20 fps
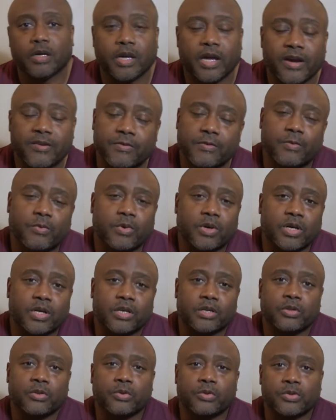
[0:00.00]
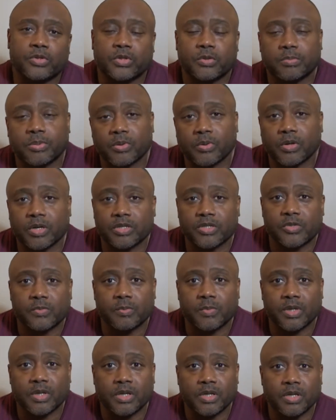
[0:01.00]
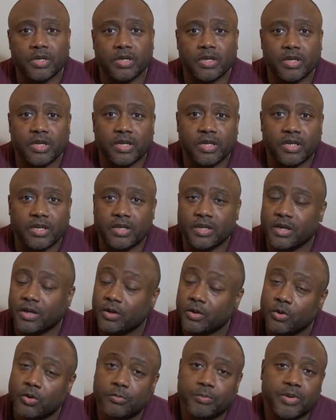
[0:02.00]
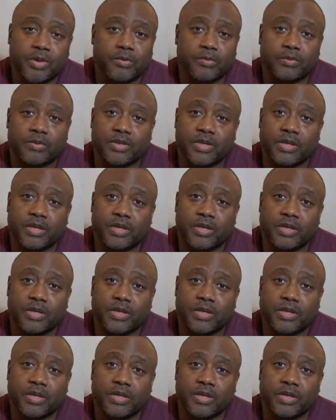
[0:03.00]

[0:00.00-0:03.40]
everyone who supports me, and I hope it,